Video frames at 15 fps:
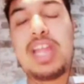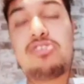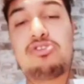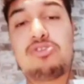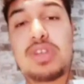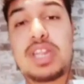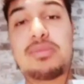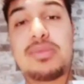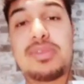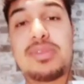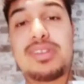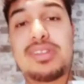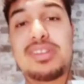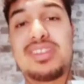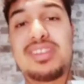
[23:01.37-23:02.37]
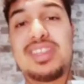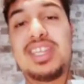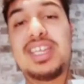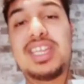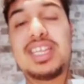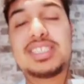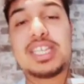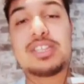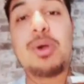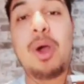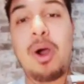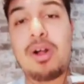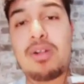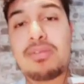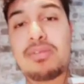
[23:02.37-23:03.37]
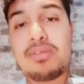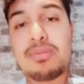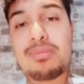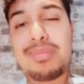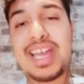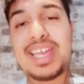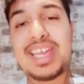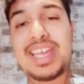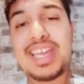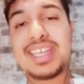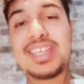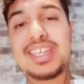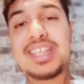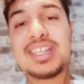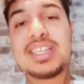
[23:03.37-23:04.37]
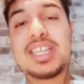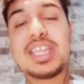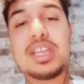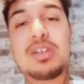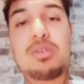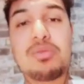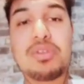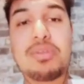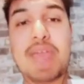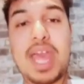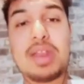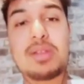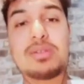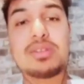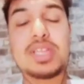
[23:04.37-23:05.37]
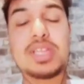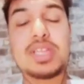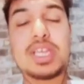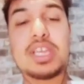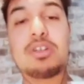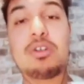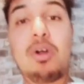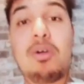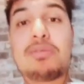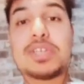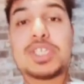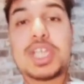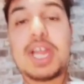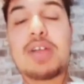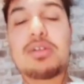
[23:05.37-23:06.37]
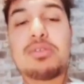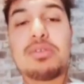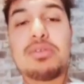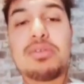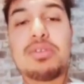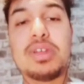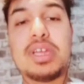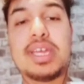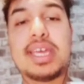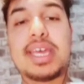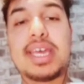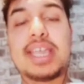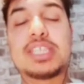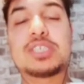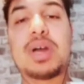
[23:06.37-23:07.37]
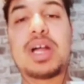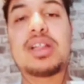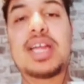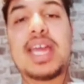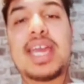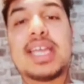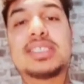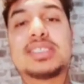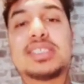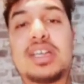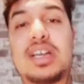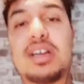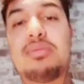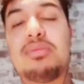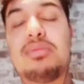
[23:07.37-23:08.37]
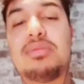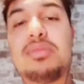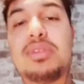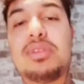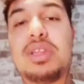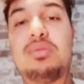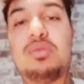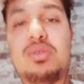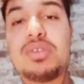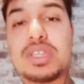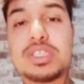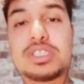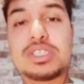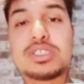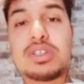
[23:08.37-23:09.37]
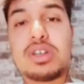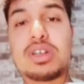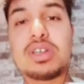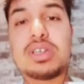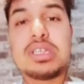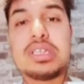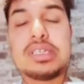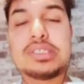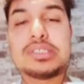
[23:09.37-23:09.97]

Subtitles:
you want, you can decrease it to half by taking off the barrel, taking half the shroud off, as well as removing the stock.